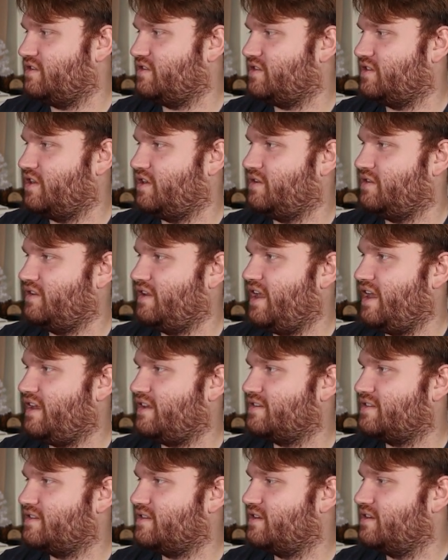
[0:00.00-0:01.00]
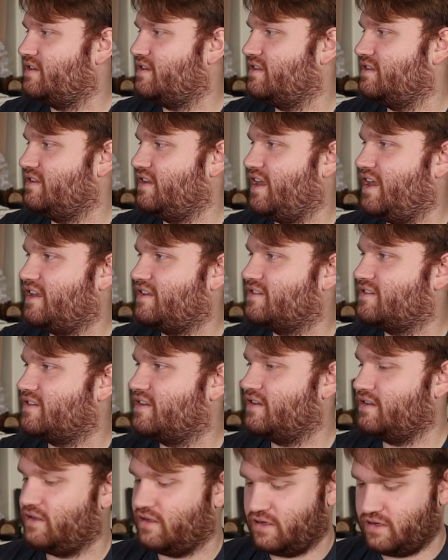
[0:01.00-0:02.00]
So next,
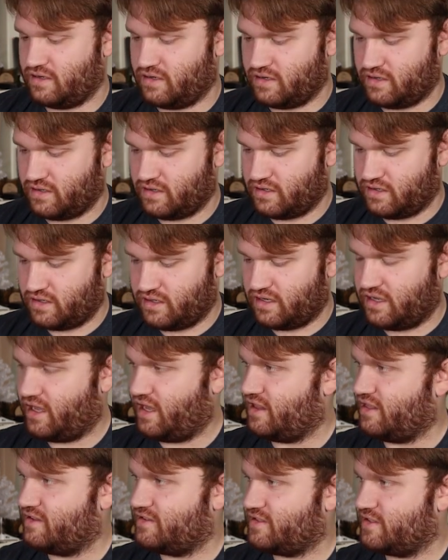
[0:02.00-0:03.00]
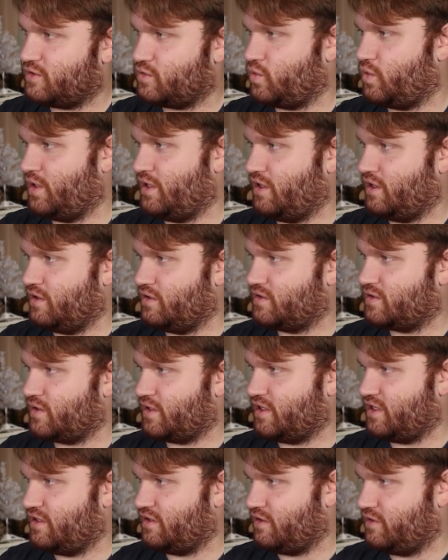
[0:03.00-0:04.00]
next. And this is Windows,
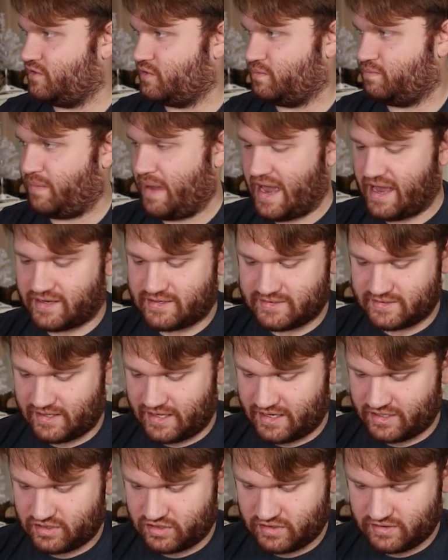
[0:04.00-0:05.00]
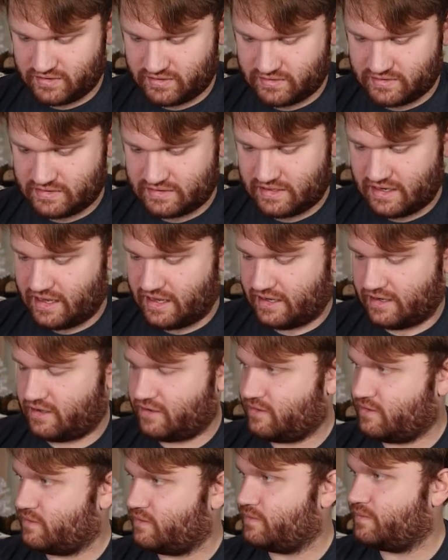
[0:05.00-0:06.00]
so I need to use backslashes
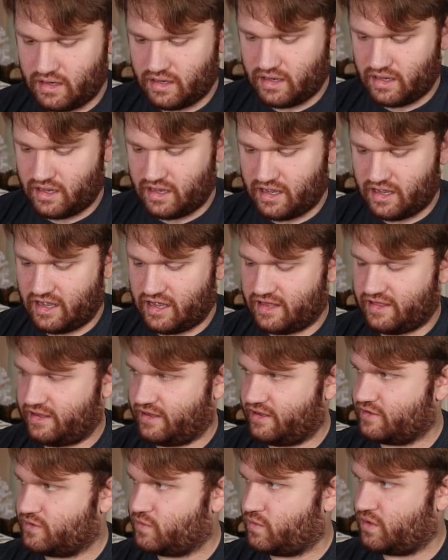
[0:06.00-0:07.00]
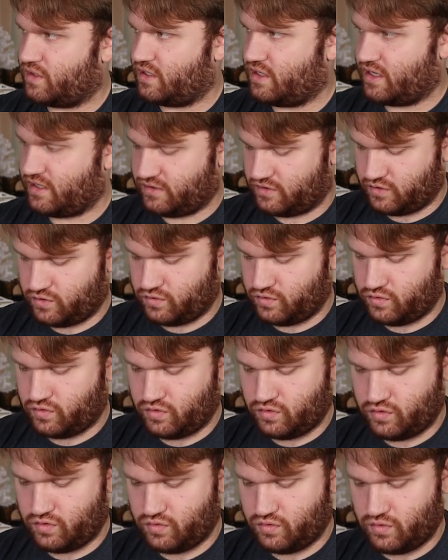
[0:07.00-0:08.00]
instead. Uh, I think it's one
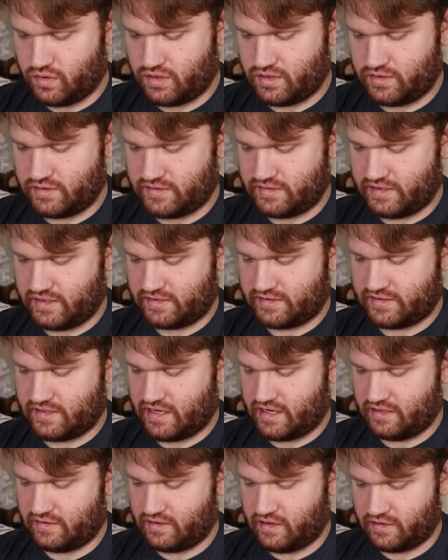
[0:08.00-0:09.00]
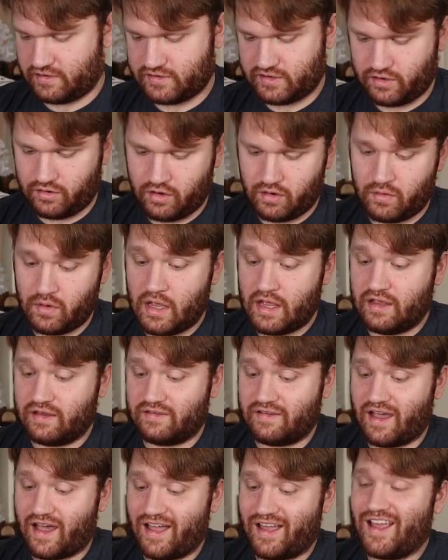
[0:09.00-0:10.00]
ninety-two dot one sixty-eight dot zero
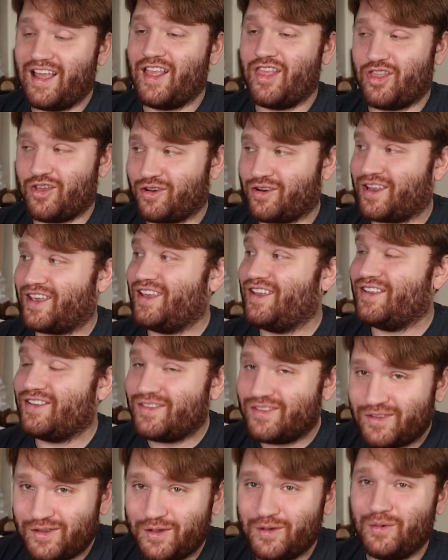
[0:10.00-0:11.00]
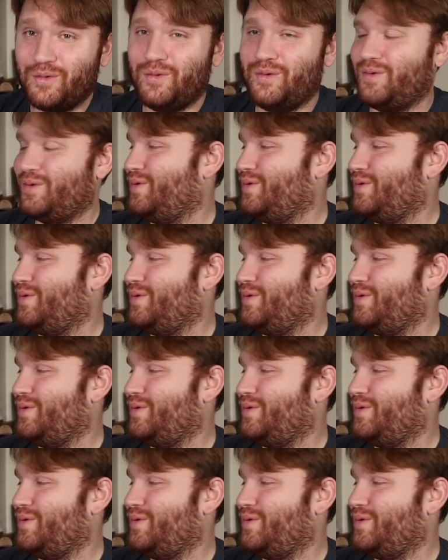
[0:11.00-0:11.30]
dot thirty-two.